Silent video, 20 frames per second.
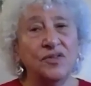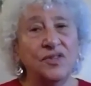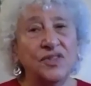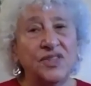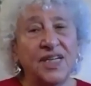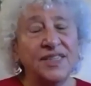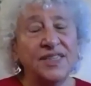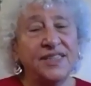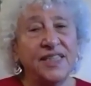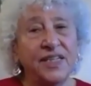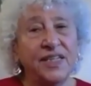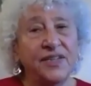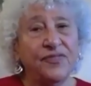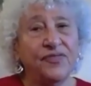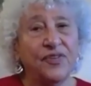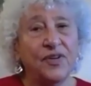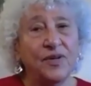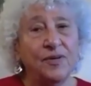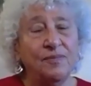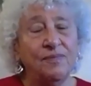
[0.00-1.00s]
Judging
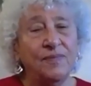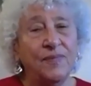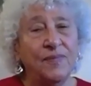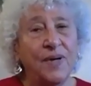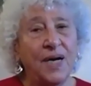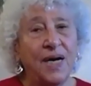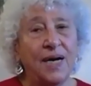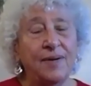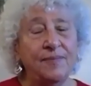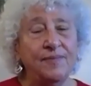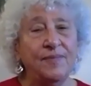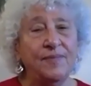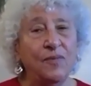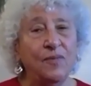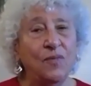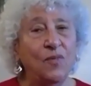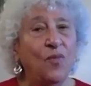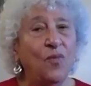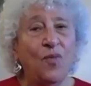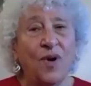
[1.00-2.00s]
from
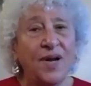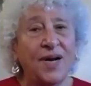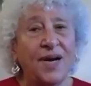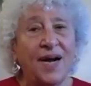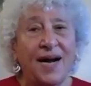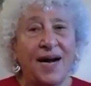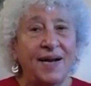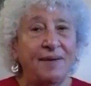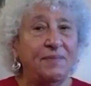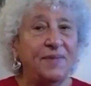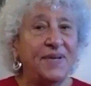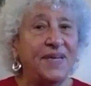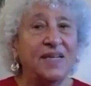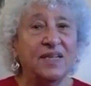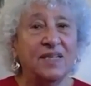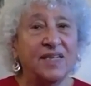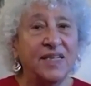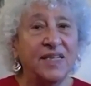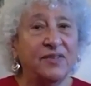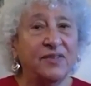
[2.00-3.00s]
what I'm
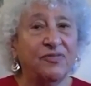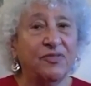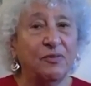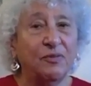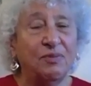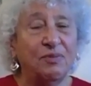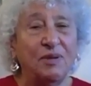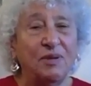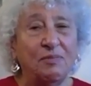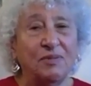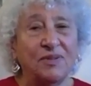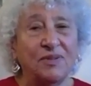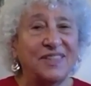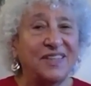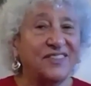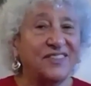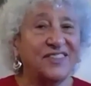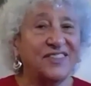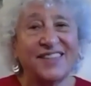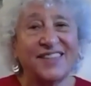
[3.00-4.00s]
hearing from people, is
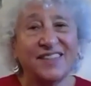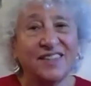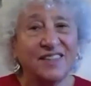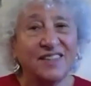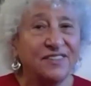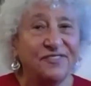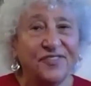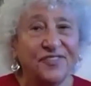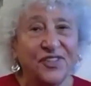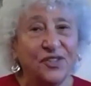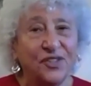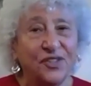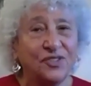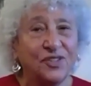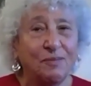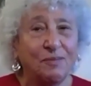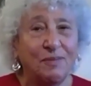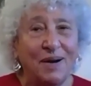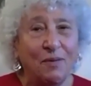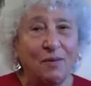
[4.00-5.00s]
they're still confused
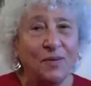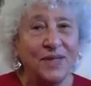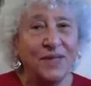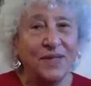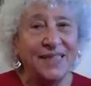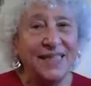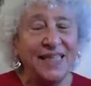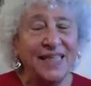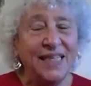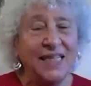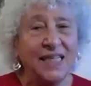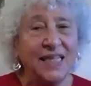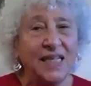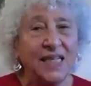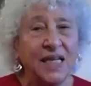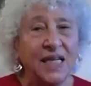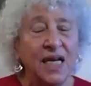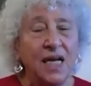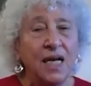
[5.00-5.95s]
about what to eat.